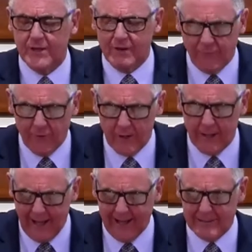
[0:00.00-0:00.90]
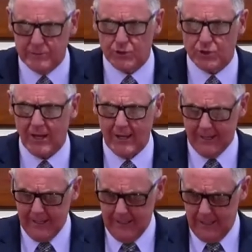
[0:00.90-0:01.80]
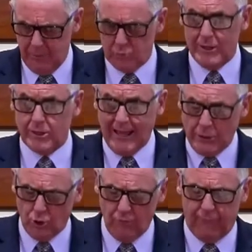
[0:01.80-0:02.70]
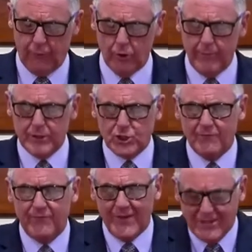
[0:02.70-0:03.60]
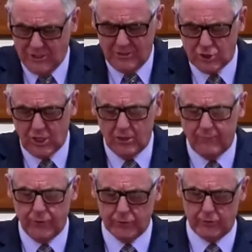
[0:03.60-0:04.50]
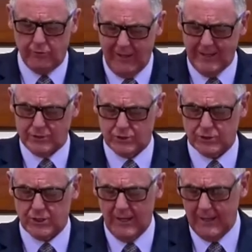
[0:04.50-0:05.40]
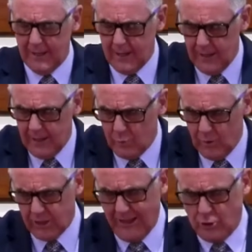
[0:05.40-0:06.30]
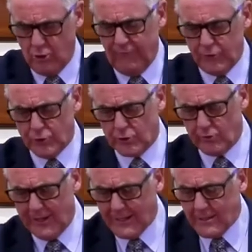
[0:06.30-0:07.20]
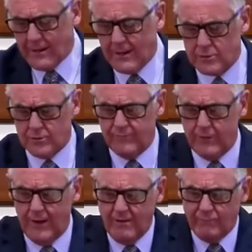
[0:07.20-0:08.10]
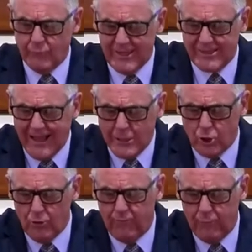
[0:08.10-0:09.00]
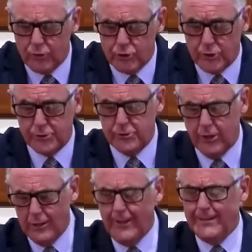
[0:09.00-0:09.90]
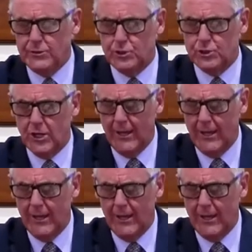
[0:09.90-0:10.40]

different needs. But we thank you for the sufficiency of your grace. We thank you for your great heart of love. We thank you for your knowledge,